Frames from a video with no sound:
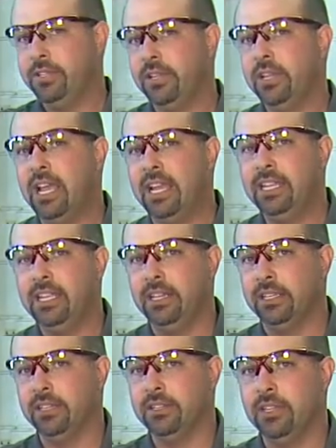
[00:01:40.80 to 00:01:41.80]
a good idea to
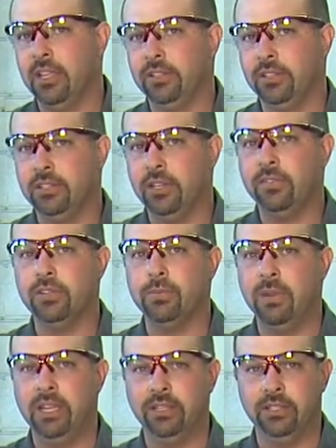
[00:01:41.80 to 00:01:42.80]
consult the service
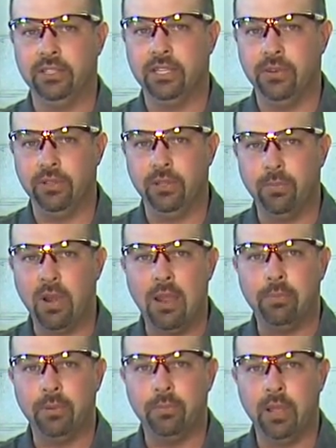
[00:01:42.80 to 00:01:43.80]
manual to see what the
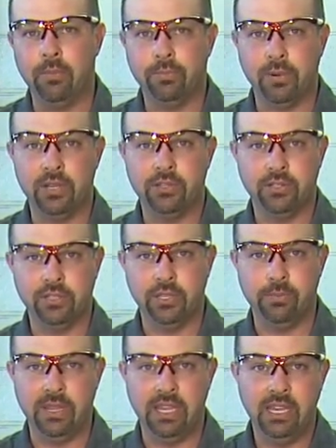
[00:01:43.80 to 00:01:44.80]
proper pump pressure
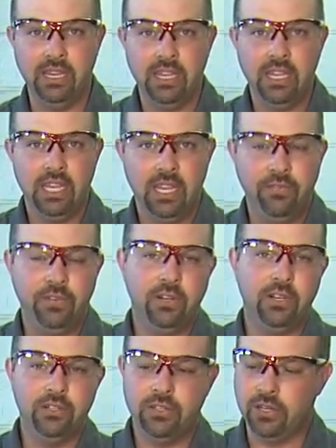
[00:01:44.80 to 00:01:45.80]
should be. If you're
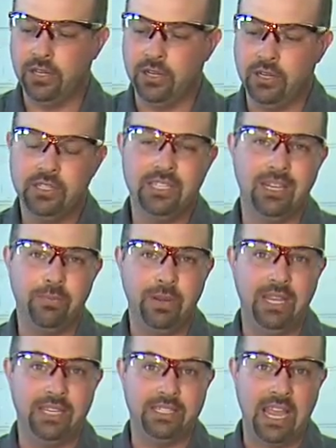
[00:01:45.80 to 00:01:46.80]
unsure, 10
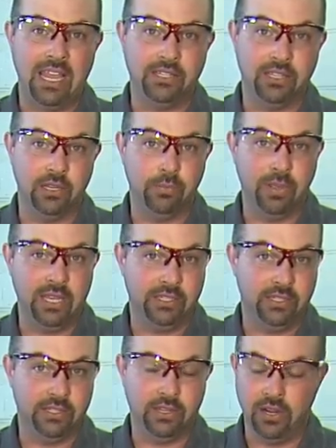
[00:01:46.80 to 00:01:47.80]
psi is a good place
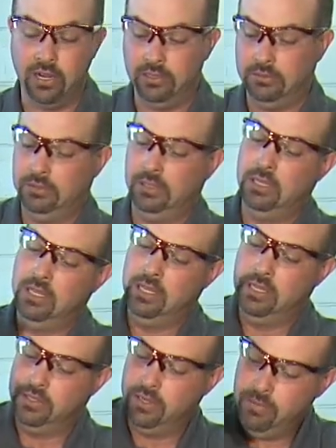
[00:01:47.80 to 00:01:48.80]
to start.
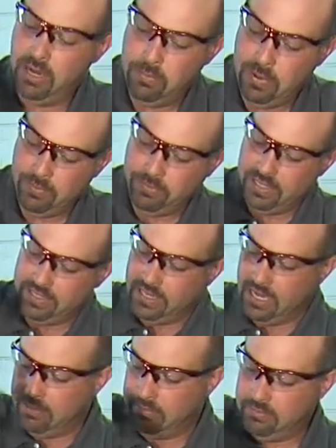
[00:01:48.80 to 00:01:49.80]
So I'm going to pump this
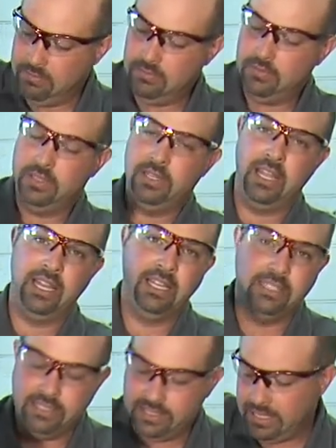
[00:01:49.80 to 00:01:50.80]
up until I
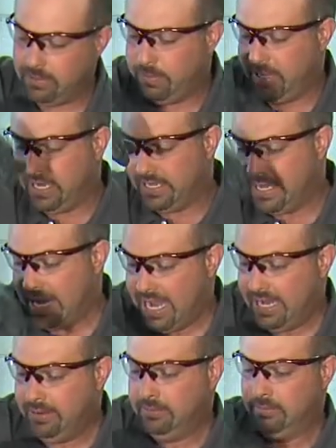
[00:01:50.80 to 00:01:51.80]
get to 10 psi.